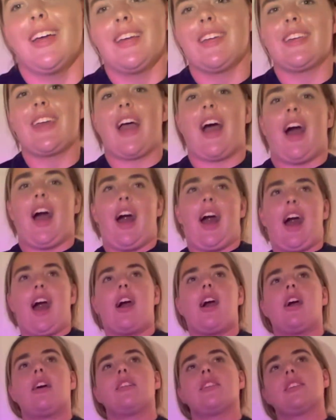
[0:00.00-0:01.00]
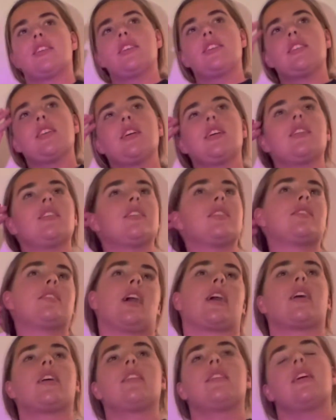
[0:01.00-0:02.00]
Yeah, this is like the
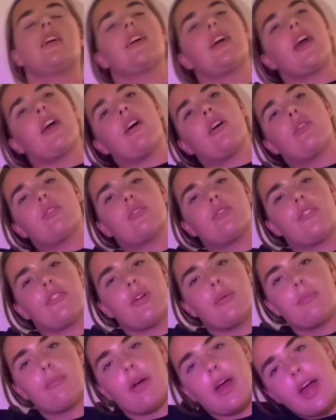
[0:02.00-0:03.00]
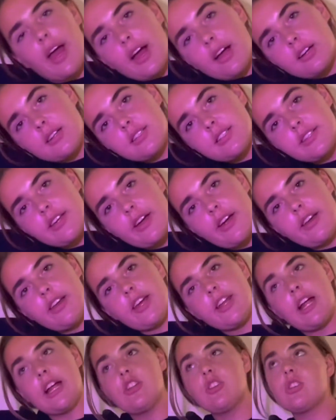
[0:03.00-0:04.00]
second thing I own from PacSun,
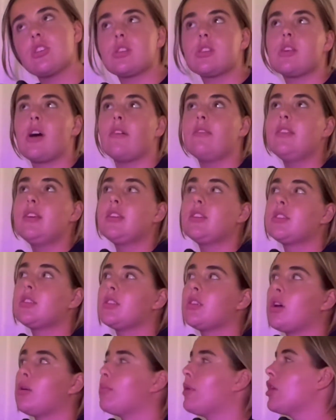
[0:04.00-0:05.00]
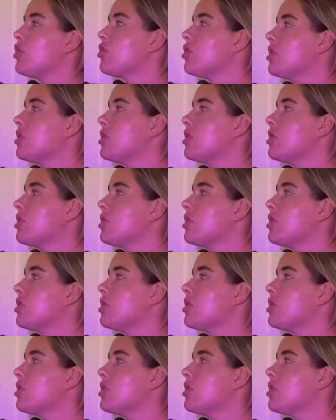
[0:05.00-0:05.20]
and I just love this so much.